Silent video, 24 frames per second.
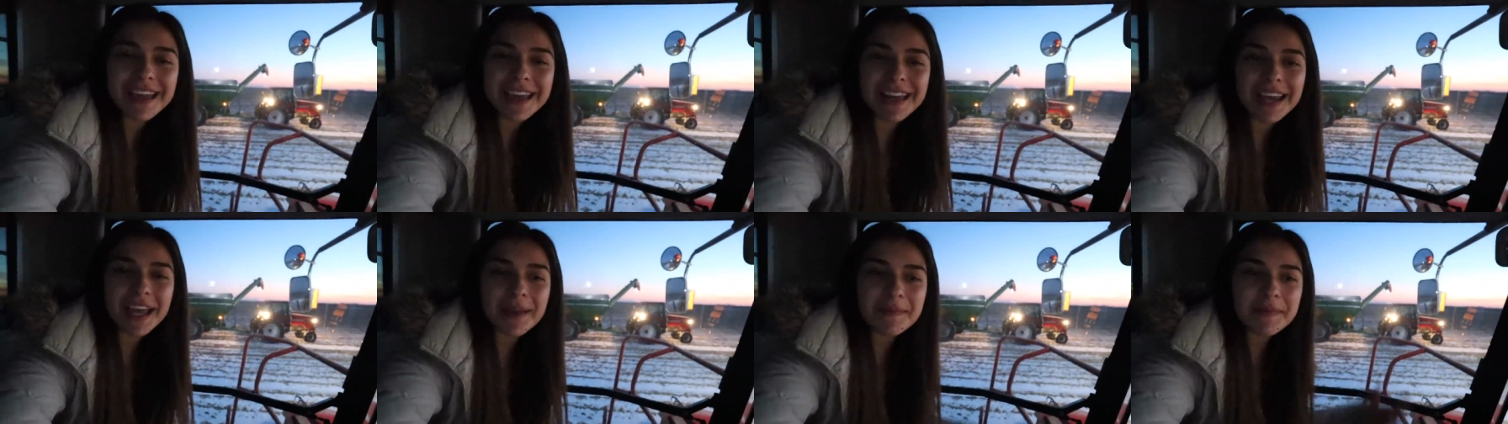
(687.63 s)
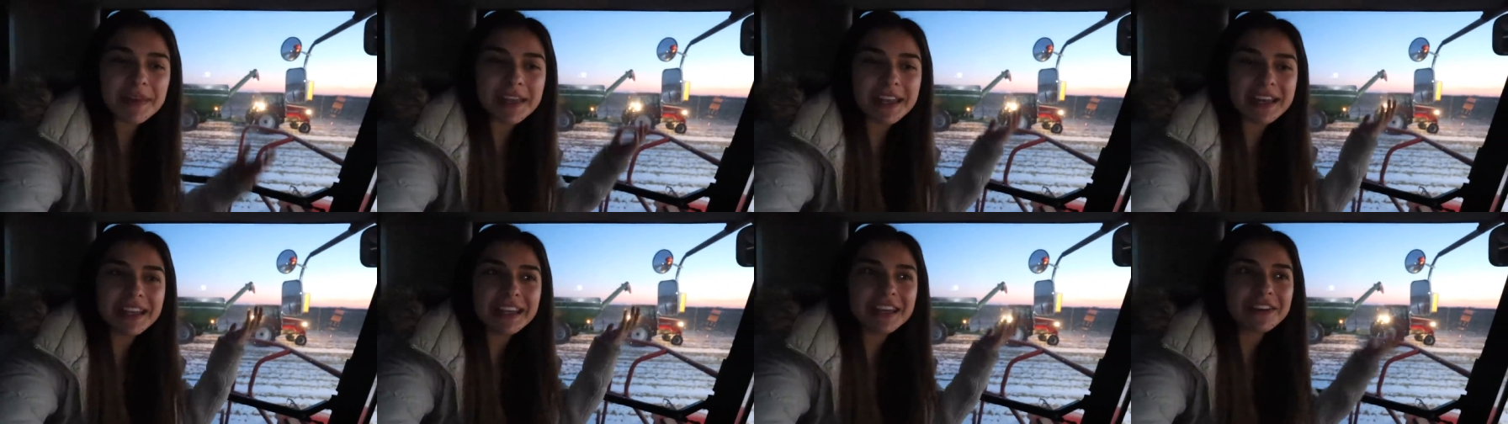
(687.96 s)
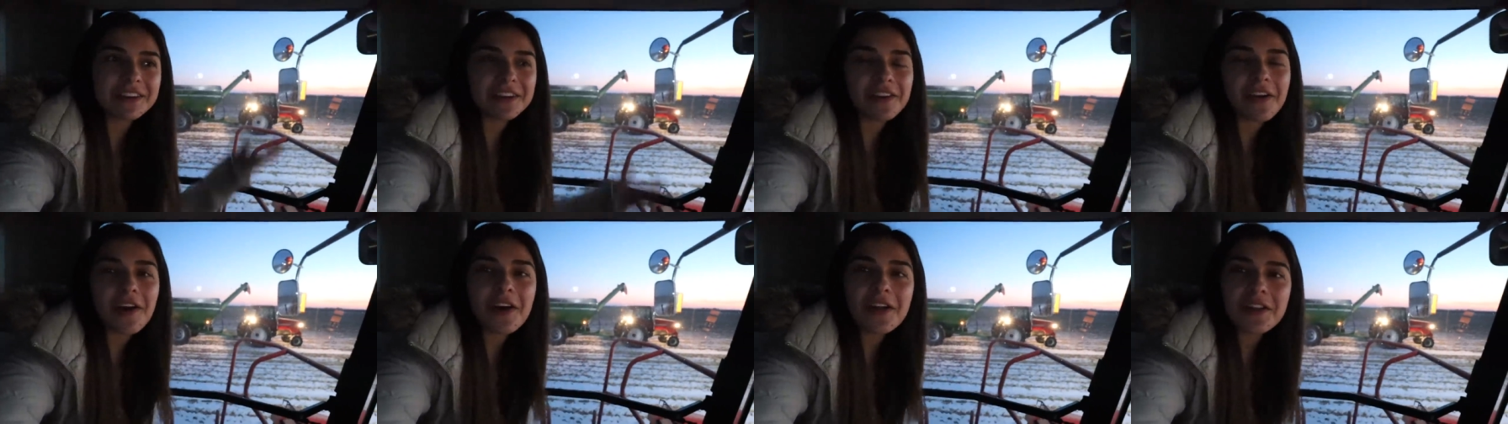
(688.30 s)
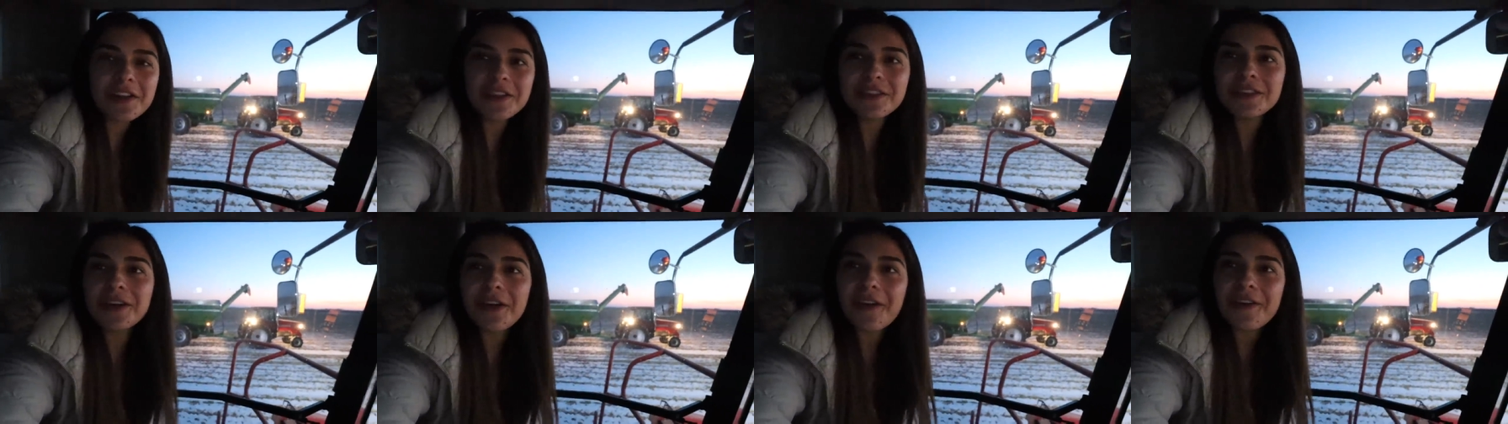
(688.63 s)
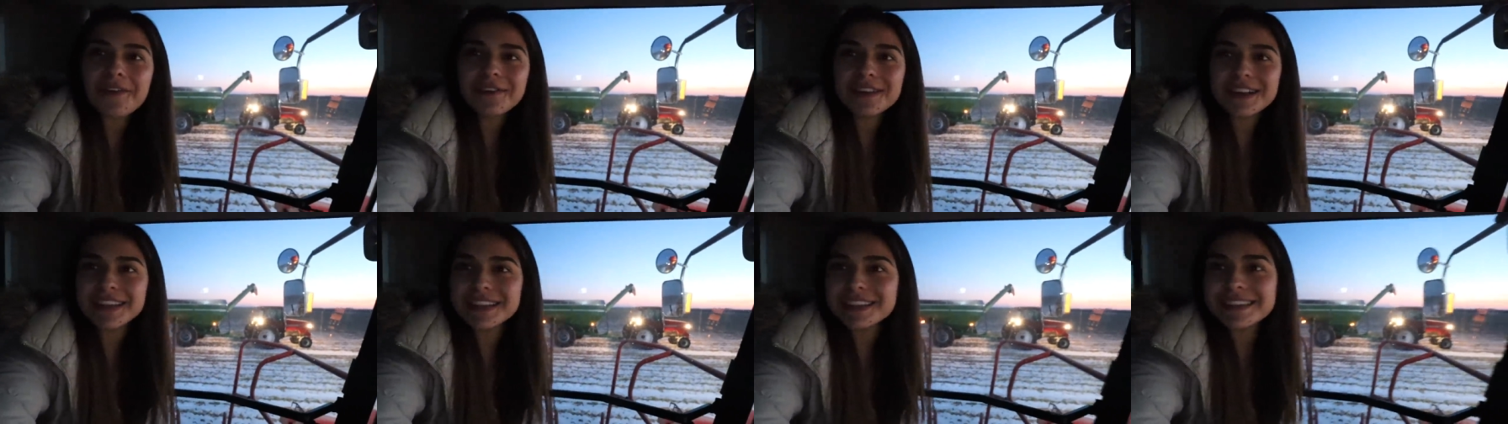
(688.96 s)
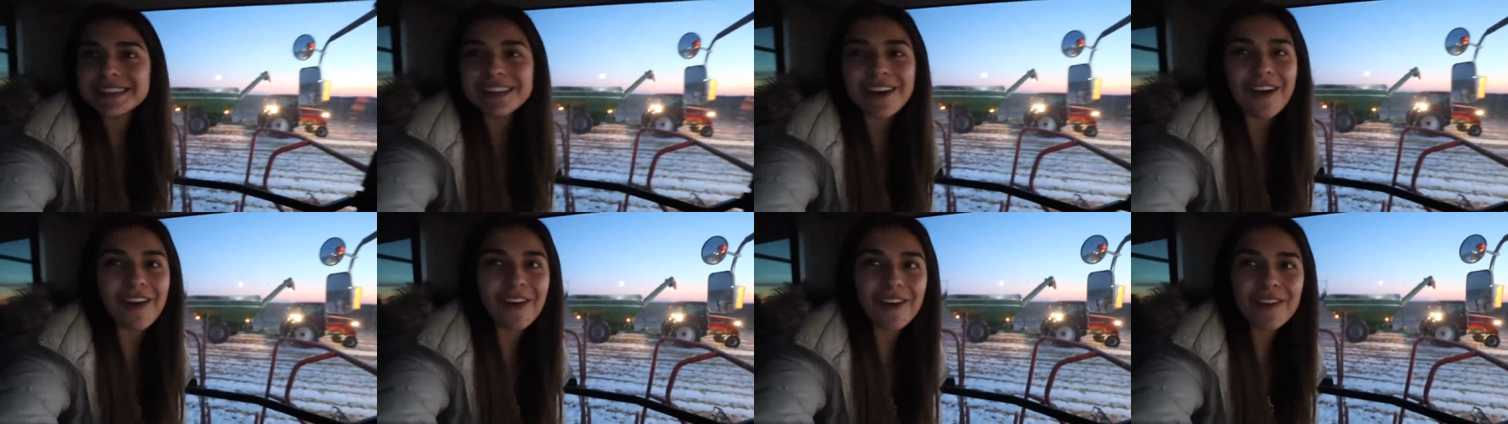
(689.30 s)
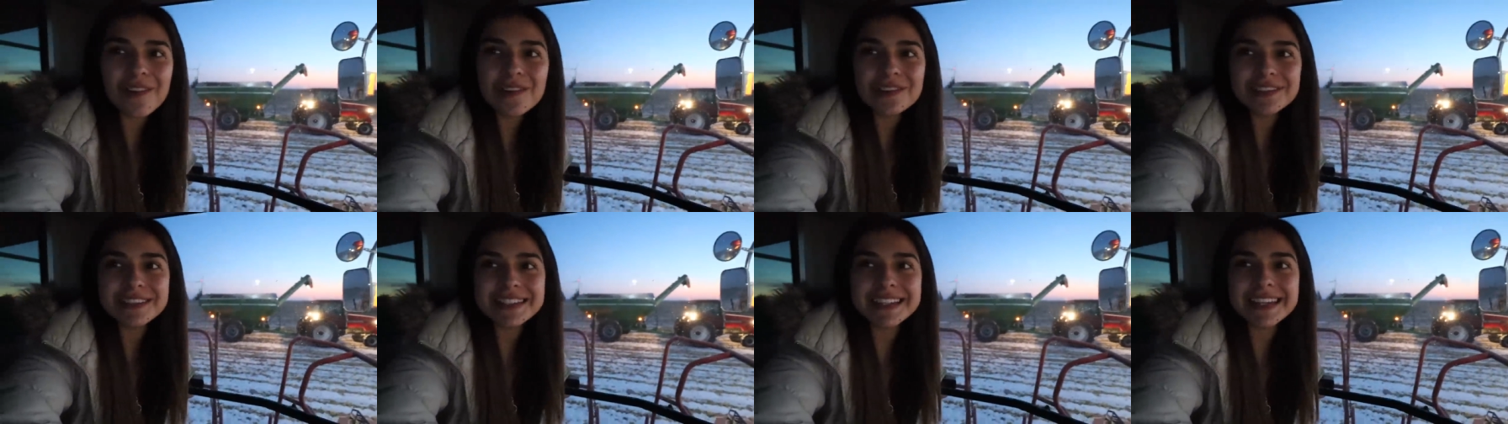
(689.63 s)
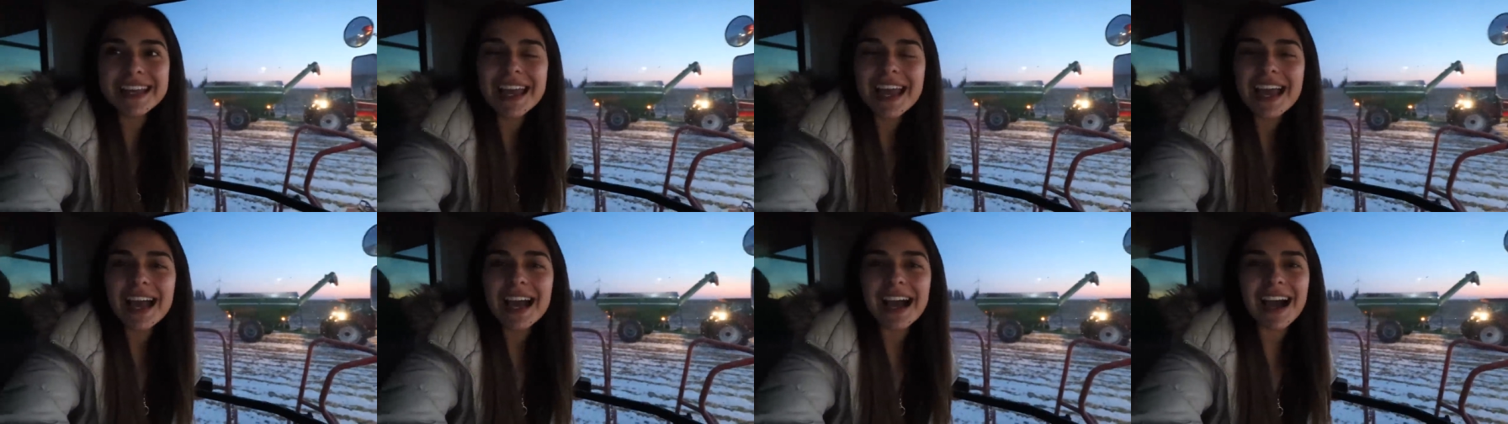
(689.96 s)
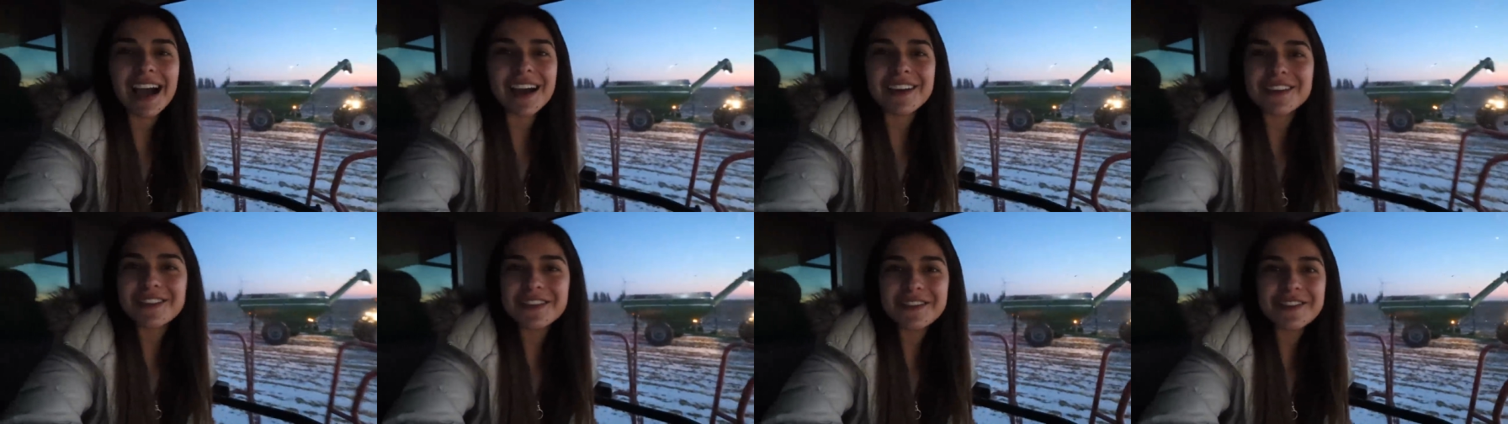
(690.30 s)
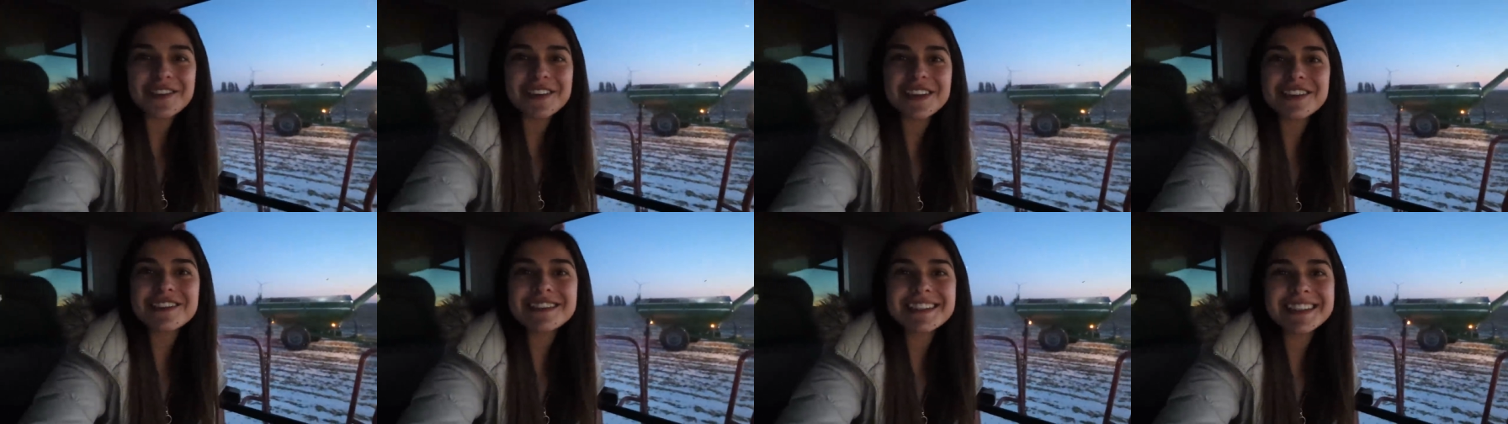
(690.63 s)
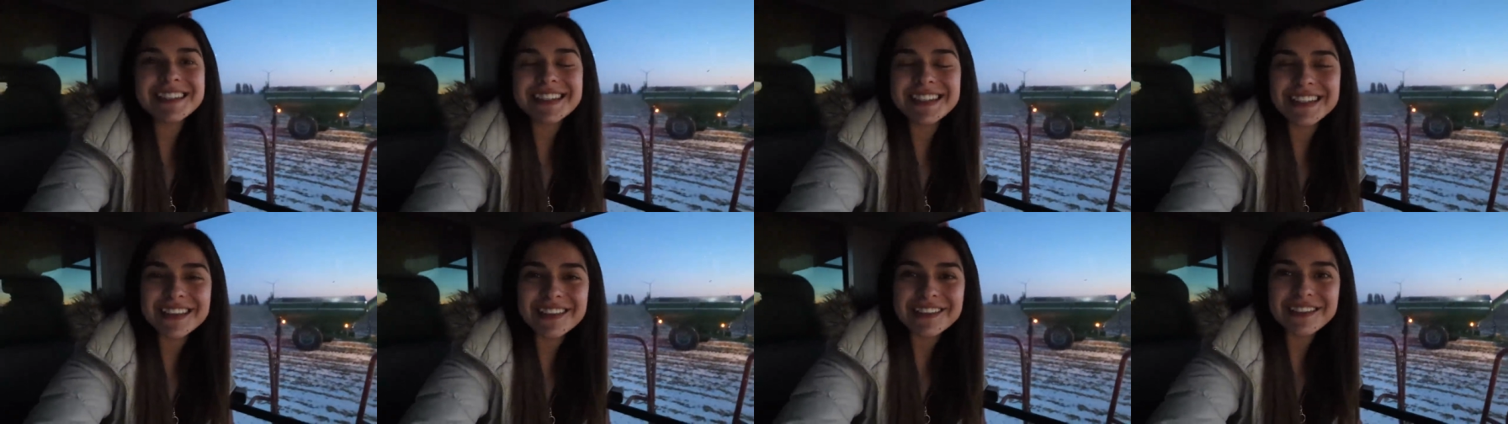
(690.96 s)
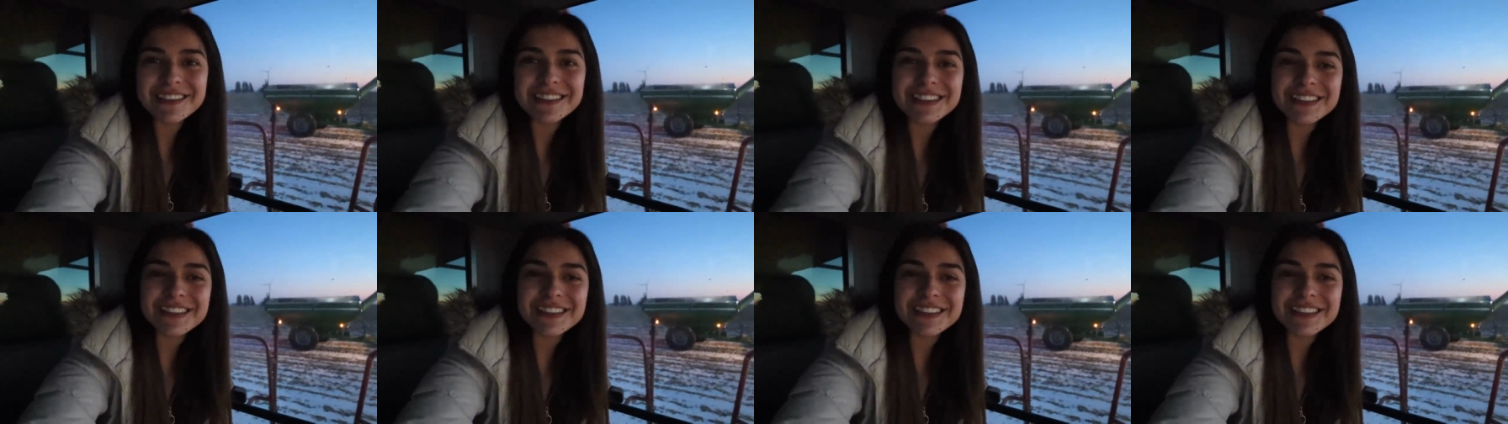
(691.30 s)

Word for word: and I'm in here all alone and it's cold and I don't know what else to do.